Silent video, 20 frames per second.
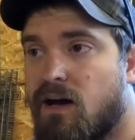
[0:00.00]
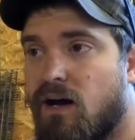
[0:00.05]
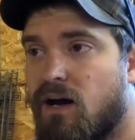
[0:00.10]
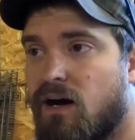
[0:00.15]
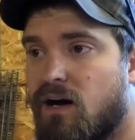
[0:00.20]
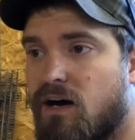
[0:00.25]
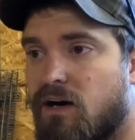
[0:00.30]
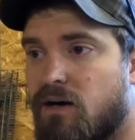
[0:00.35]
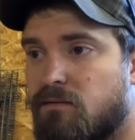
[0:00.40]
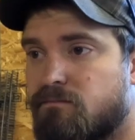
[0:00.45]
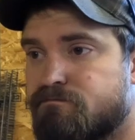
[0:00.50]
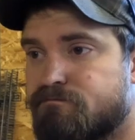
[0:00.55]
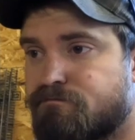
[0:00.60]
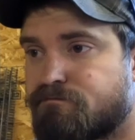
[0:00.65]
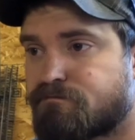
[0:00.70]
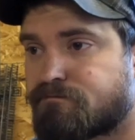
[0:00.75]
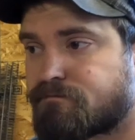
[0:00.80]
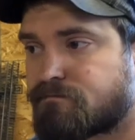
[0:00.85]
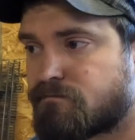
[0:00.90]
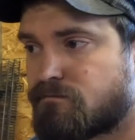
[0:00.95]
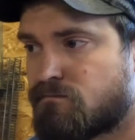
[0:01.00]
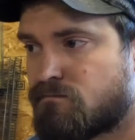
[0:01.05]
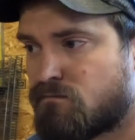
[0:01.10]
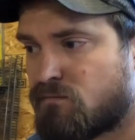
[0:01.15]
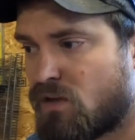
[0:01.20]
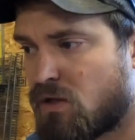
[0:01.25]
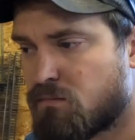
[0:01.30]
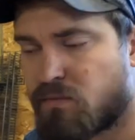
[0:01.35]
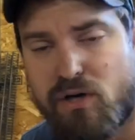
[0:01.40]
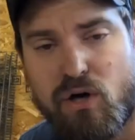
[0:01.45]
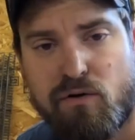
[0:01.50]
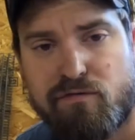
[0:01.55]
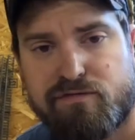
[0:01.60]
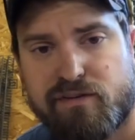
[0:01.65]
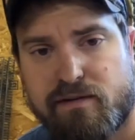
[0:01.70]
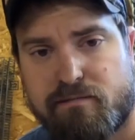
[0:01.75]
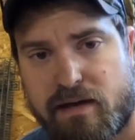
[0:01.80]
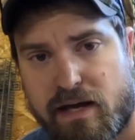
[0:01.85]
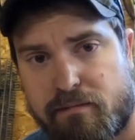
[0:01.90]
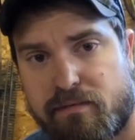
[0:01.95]
But
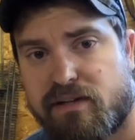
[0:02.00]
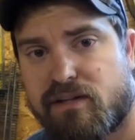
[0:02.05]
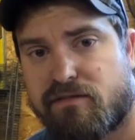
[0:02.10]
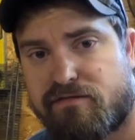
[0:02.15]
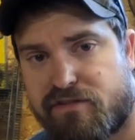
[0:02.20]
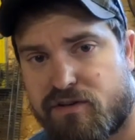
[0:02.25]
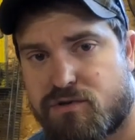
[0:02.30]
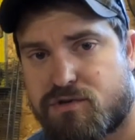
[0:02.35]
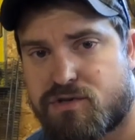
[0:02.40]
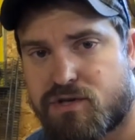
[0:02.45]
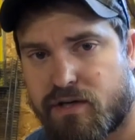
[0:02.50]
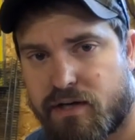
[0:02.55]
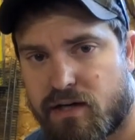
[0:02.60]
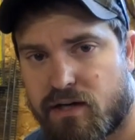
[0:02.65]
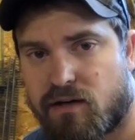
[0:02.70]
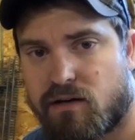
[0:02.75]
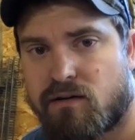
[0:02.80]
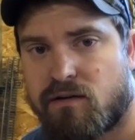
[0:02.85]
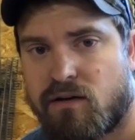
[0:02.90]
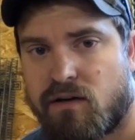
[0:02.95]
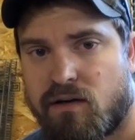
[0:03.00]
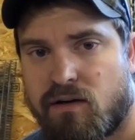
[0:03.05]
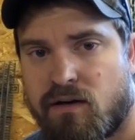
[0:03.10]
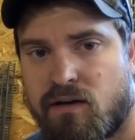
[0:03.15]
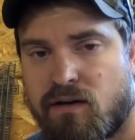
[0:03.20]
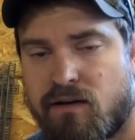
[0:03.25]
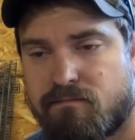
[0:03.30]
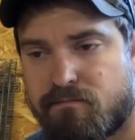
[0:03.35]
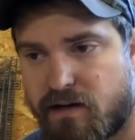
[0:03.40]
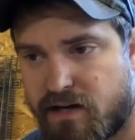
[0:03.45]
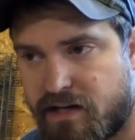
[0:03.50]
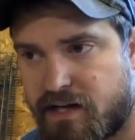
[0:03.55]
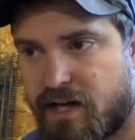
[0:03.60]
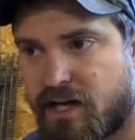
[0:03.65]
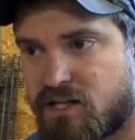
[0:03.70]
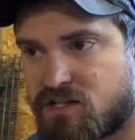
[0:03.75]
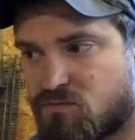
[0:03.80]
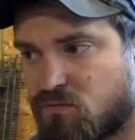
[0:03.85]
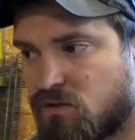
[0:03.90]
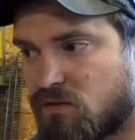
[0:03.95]
hopefully maybe in the future here, my
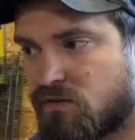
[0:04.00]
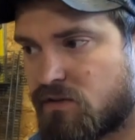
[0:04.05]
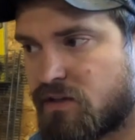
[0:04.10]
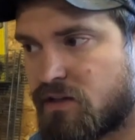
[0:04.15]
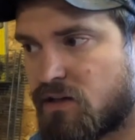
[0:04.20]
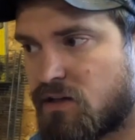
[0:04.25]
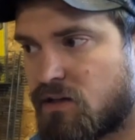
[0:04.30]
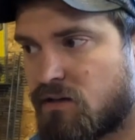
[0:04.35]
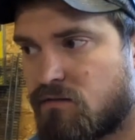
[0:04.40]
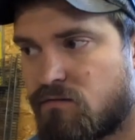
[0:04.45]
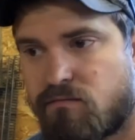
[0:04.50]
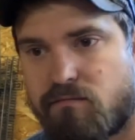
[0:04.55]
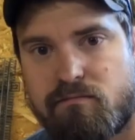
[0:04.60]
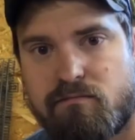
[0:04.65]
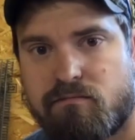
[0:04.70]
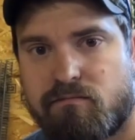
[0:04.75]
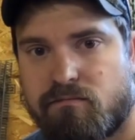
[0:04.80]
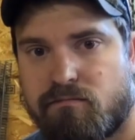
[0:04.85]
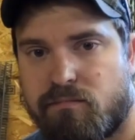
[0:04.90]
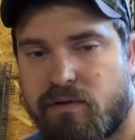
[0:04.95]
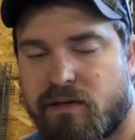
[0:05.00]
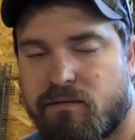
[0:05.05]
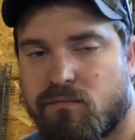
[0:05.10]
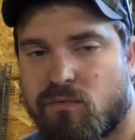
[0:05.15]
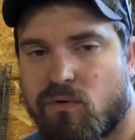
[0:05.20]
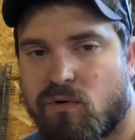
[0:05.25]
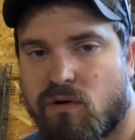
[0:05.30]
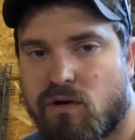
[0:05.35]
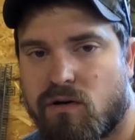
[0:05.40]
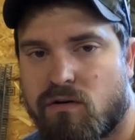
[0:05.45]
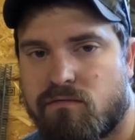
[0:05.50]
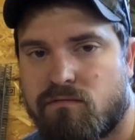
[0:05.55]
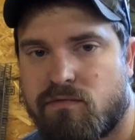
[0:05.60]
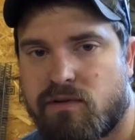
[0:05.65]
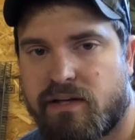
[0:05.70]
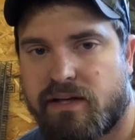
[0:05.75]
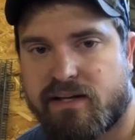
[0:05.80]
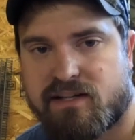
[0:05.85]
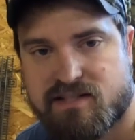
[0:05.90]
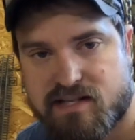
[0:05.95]
dad's willing to be
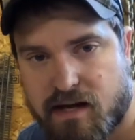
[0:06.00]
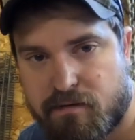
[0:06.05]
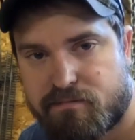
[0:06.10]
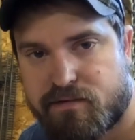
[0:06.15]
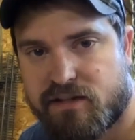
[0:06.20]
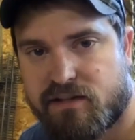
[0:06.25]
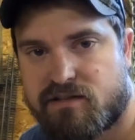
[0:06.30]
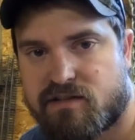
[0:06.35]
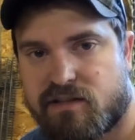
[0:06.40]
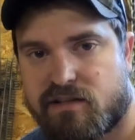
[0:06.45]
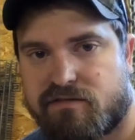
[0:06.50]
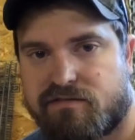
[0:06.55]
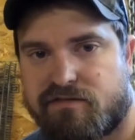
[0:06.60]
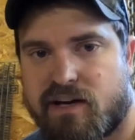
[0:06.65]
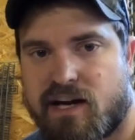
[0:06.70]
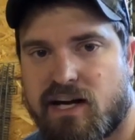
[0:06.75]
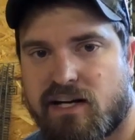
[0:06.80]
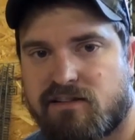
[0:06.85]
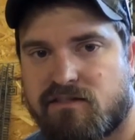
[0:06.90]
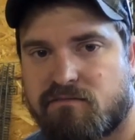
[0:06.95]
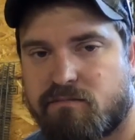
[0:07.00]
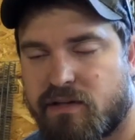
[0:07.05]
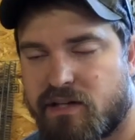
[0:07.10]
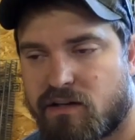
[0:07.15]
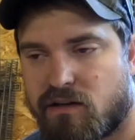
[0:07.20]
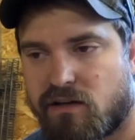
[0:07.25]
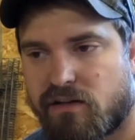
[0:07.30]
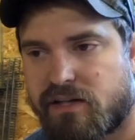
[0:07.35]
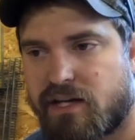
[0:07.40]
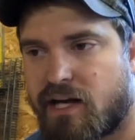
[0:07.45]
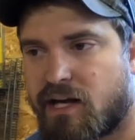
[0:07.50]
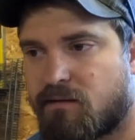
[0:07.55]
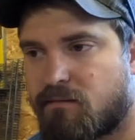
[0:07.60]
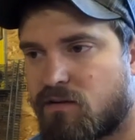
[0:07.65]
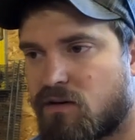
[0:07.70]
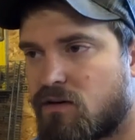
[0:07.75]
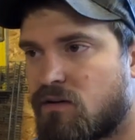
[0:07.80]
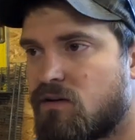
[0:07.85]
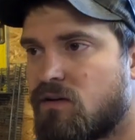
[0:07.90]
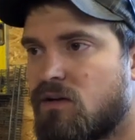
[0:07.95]
more accepting to the fact of being on
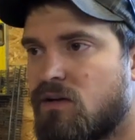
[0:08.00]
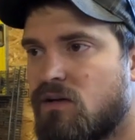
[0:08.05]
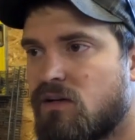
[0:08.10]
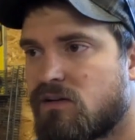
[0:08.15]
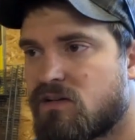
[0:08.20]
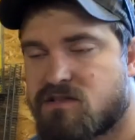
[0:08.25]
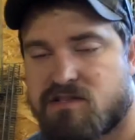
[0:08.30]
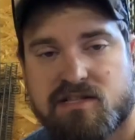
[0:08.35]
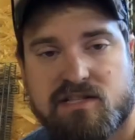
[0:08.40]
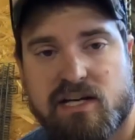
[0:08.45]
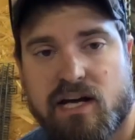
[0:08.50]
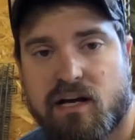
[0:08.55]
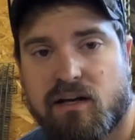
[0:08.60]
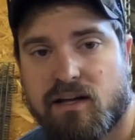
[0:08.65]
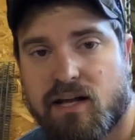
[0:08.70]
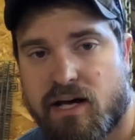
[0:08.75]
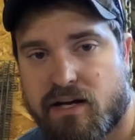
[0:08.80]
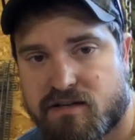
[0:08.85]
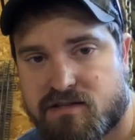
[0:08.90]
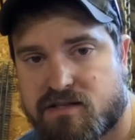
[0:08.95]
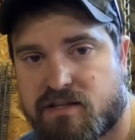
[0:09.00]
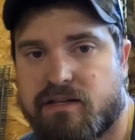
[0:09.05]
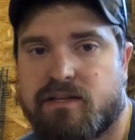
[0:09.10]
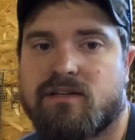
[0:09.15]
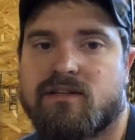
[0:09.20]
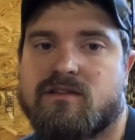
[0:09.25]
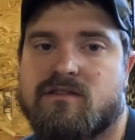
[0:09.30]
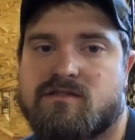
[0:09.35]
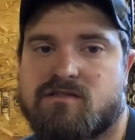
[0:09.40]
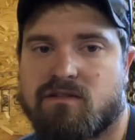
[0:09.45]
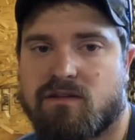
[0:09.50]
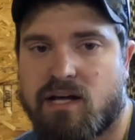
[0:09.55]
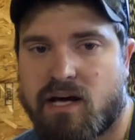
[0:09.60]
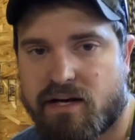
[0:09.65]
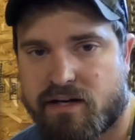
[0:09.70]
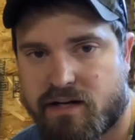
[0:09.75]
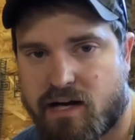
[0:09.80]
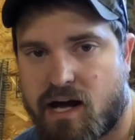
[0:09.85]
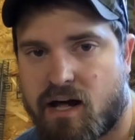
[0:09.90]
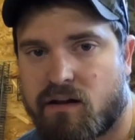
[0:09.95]
camera, because he's got a lot of skills, a
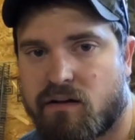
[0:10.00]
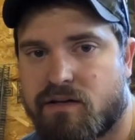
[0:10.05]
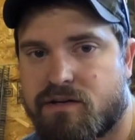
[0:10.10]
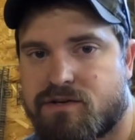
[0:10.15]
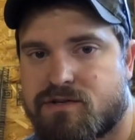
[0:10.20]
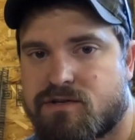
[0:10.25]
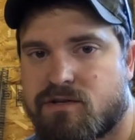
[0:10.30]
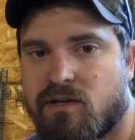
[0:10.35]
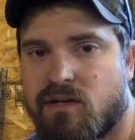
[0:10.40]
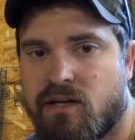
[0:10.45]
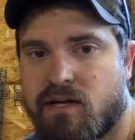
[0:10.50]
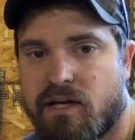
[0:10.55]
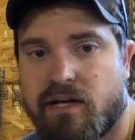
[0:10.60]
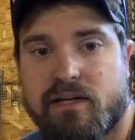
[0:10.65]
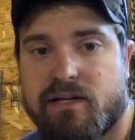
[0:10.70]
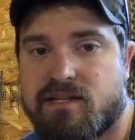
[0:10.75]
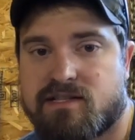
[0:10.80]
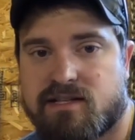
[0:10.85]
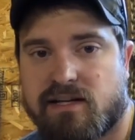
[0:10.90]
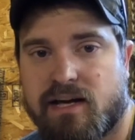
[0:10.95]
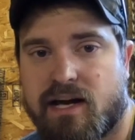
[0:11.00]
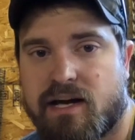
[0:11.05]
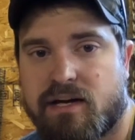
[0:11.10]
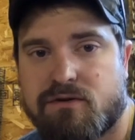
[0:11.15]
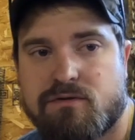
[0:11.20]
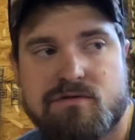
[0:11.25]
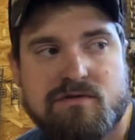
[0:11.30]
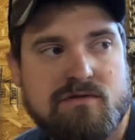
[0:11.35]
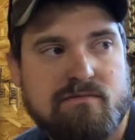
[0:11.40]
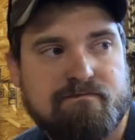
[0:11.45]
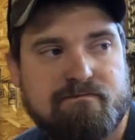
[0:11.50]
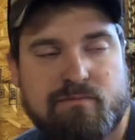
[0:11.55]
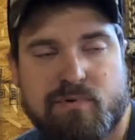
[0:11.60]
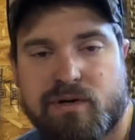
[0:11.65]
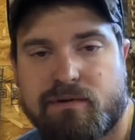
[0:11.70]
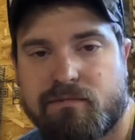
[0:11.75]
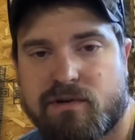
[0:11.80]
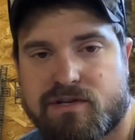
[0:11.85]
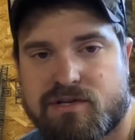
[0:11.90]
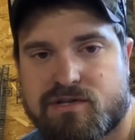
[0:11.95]
lot of knowledge, and he's the guy who's
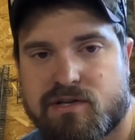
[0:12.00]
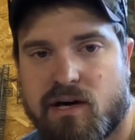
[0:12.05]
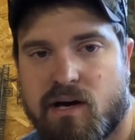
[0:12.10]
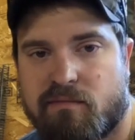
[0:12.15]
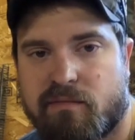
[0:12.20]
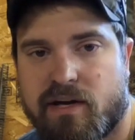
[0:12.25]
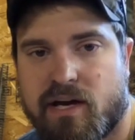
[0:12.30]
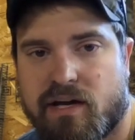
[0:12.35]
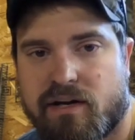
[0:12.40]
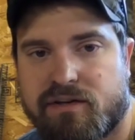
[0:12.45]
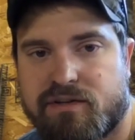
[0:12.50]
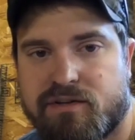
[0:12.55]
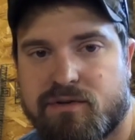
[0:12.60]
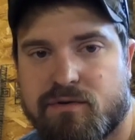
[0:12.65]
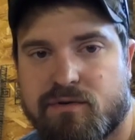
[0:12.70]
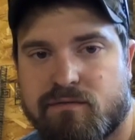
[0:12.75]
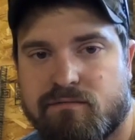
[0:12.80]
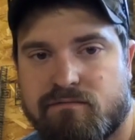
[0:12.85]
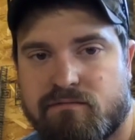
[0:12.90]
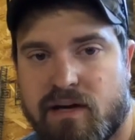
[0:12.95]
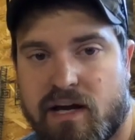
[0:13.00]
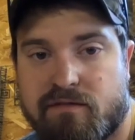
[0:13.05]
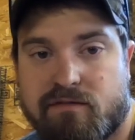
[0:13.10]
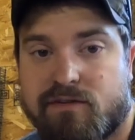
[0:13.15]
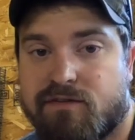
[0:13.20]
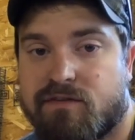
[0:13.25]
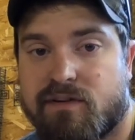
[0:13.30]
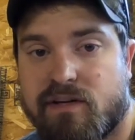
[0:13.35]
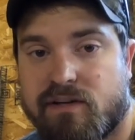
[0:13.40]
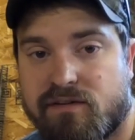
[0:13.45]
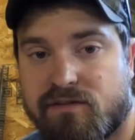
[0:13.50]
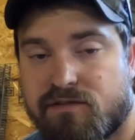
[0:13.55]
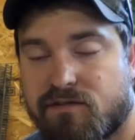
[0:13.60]
pretty much taught me how to do everything.